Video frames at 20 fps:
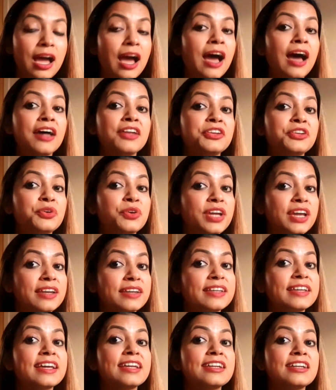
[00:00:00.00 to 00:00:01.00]
and you
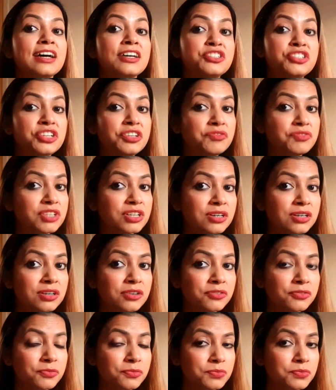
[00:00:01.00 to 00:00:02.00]
can achieve
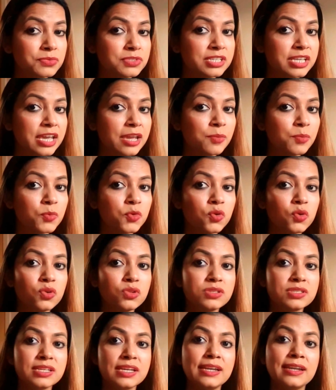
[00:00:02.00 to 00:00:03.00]
the same
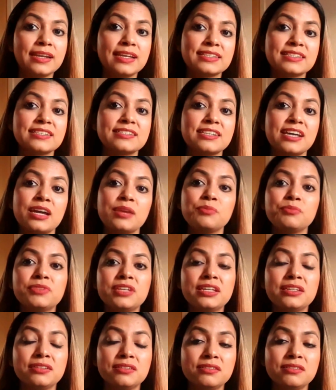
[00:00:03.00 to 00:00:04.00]
goals in lesser time
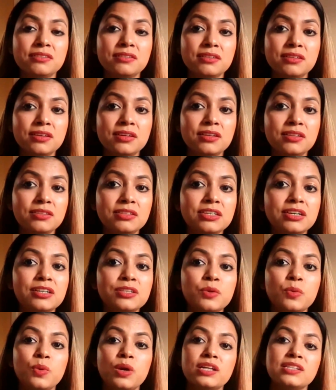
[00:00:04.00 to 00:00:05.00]
than the
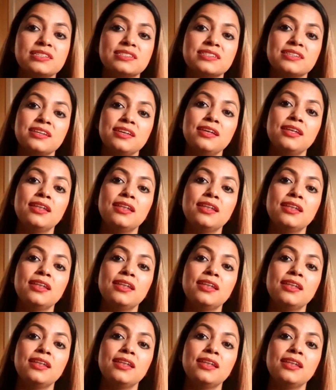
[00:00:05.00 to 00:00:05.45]
other ones.